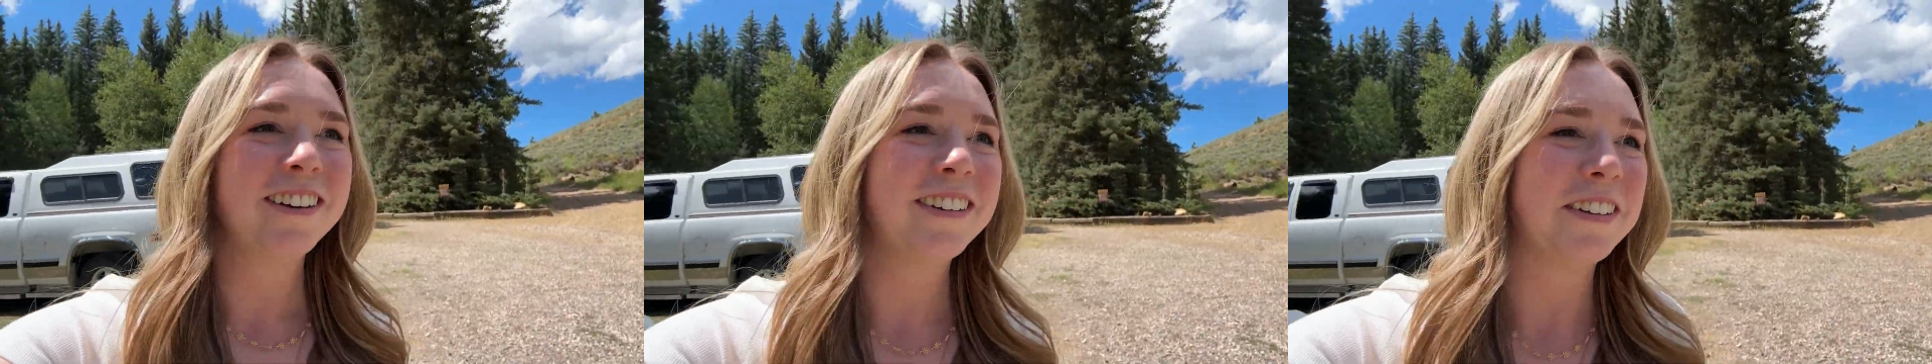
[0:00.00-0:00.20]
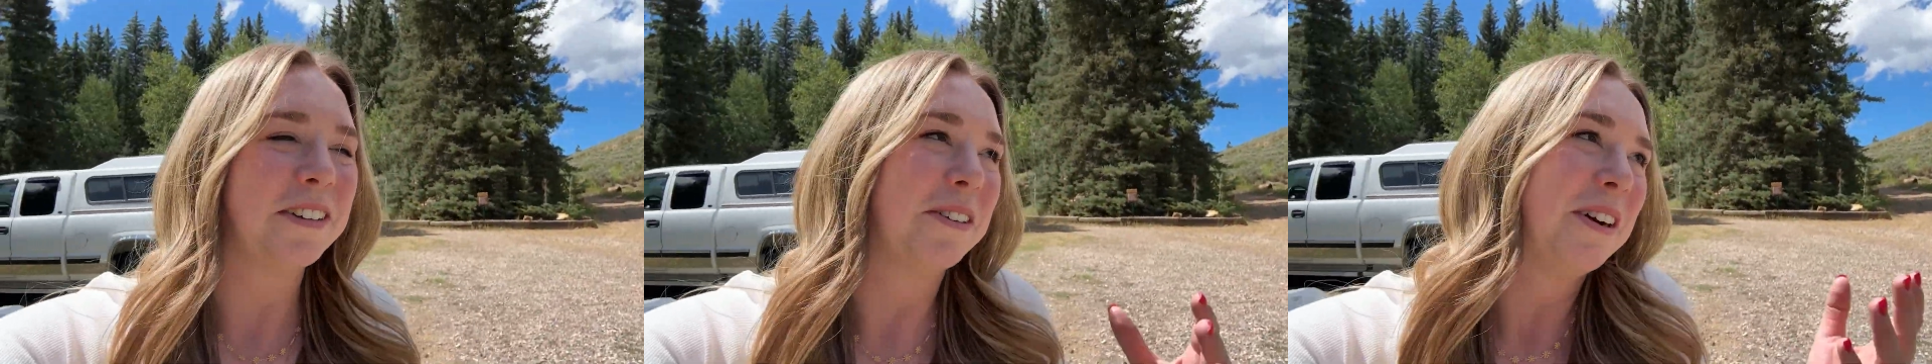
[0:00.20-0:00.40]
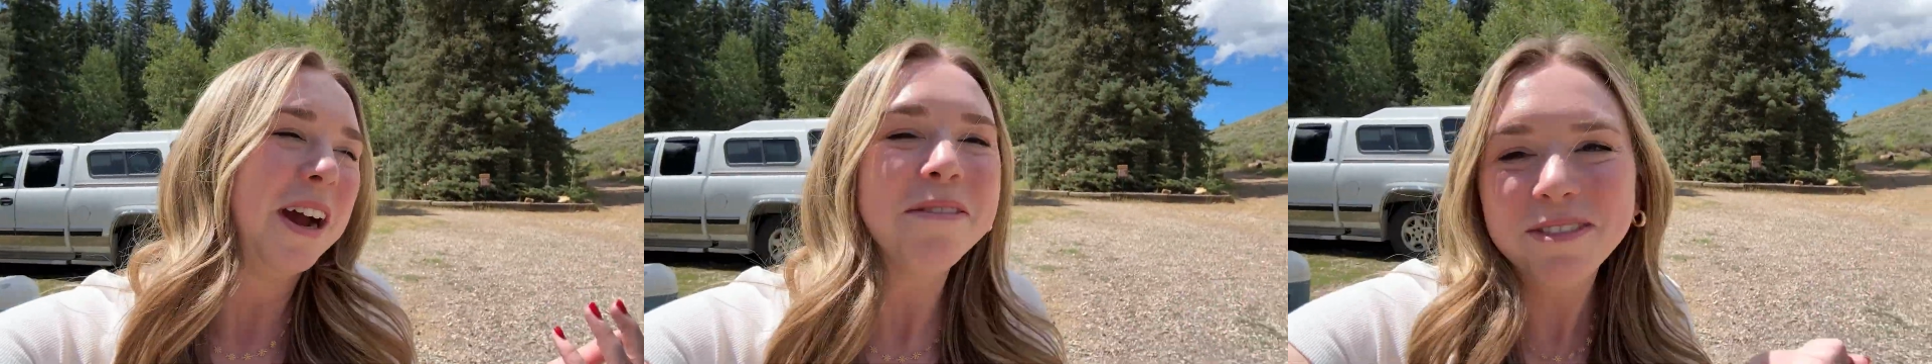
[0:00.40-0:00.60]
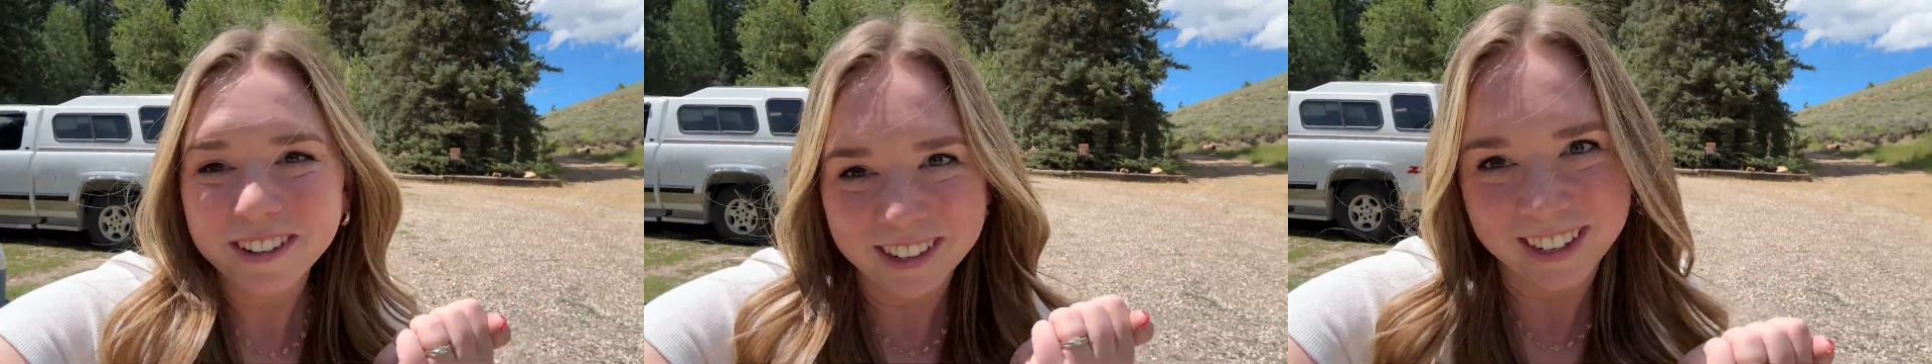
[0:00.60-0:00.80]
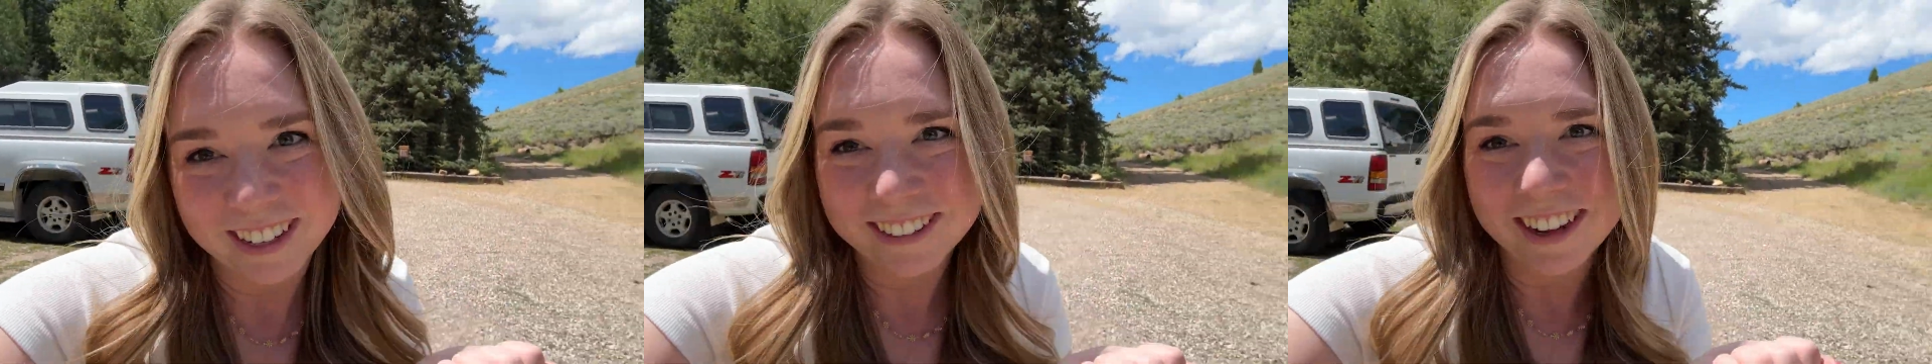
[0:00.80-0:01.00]
so I'm
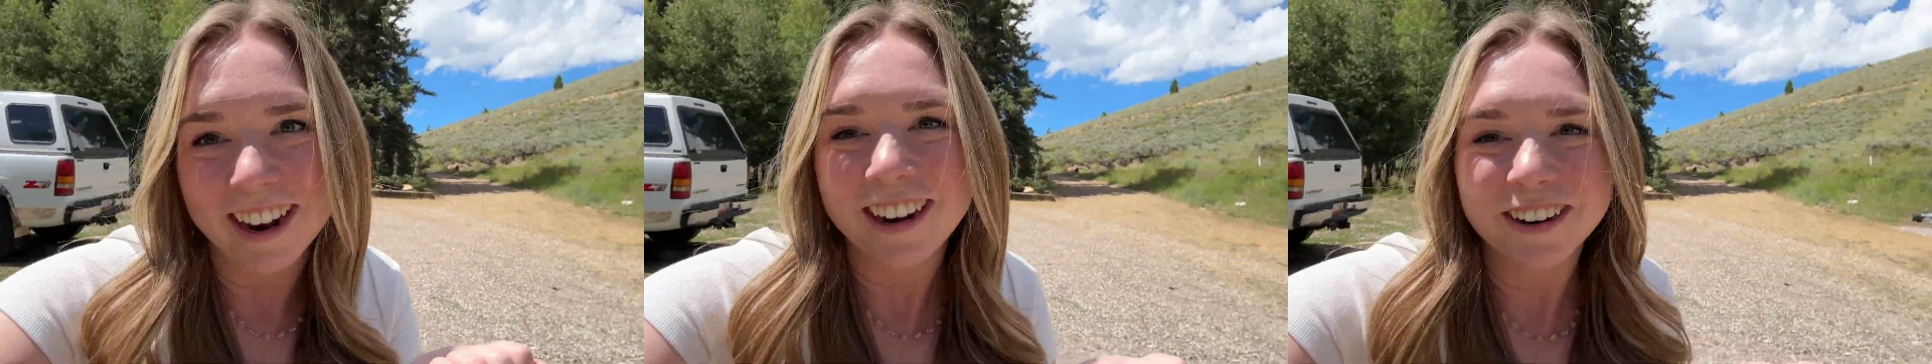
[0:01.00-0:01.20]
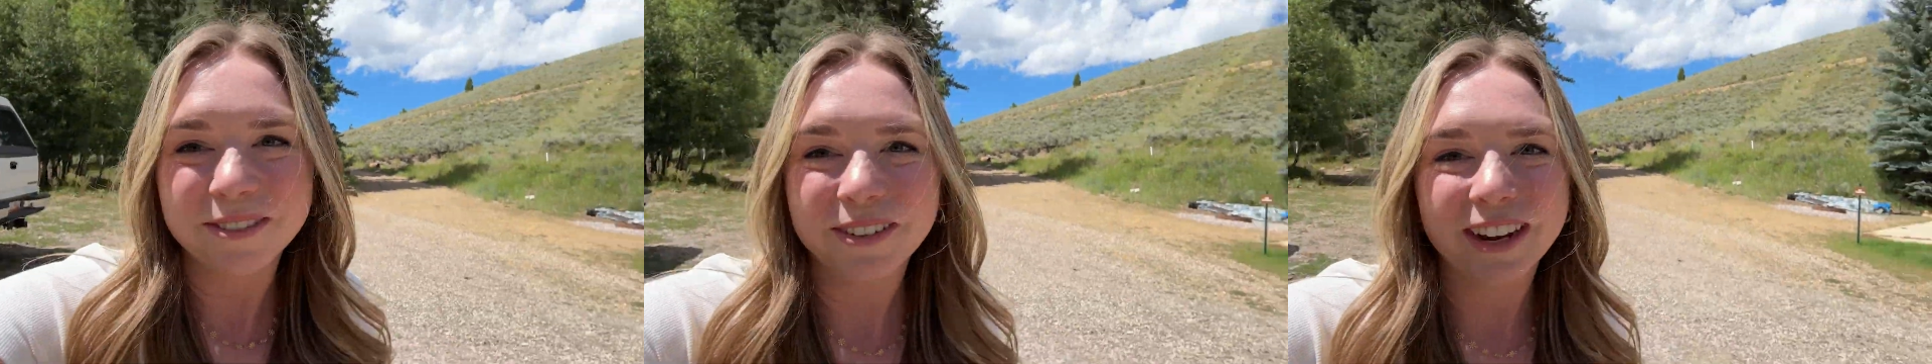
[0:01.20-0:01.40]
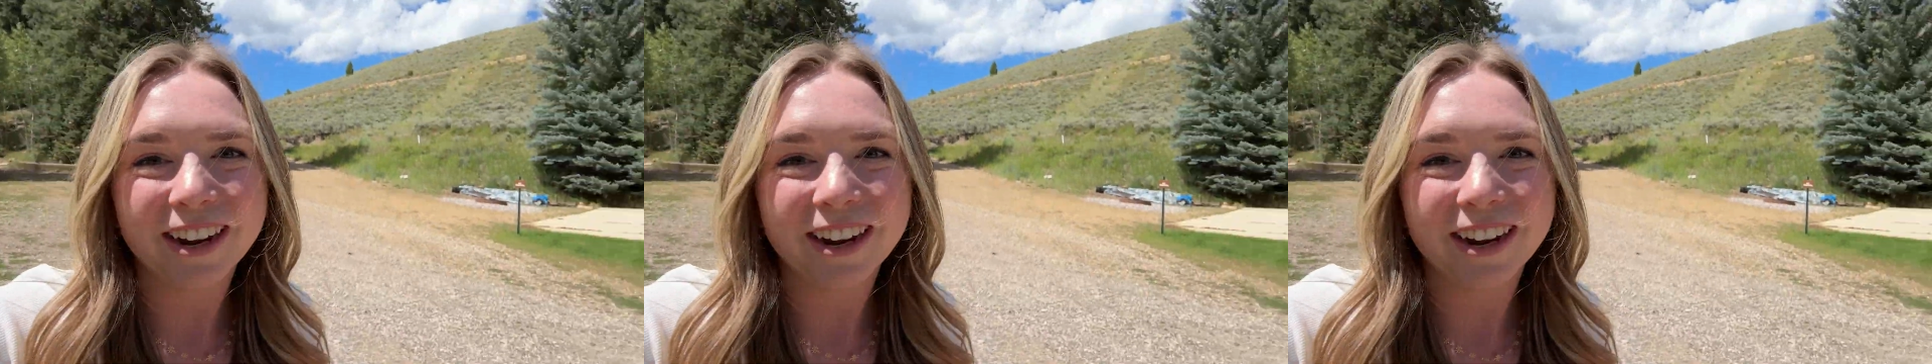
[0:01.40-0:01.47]
really excited to be